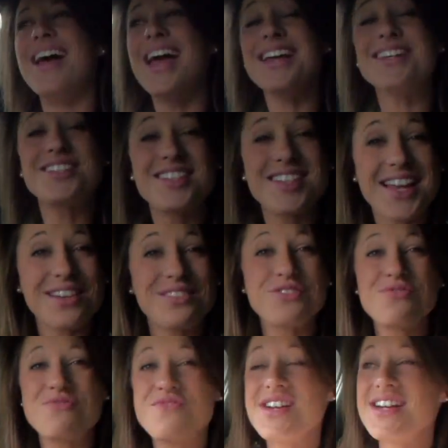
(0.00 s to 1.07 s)
It
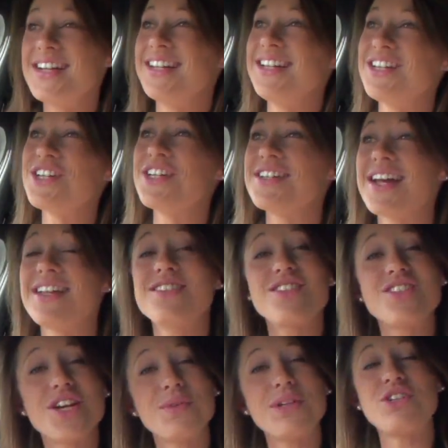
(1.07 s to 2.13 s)
sounds really good, and
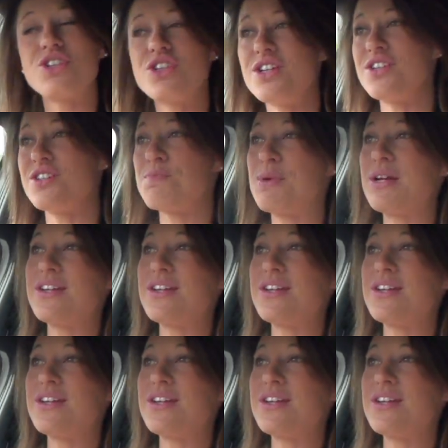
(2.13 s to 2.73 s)
so it should,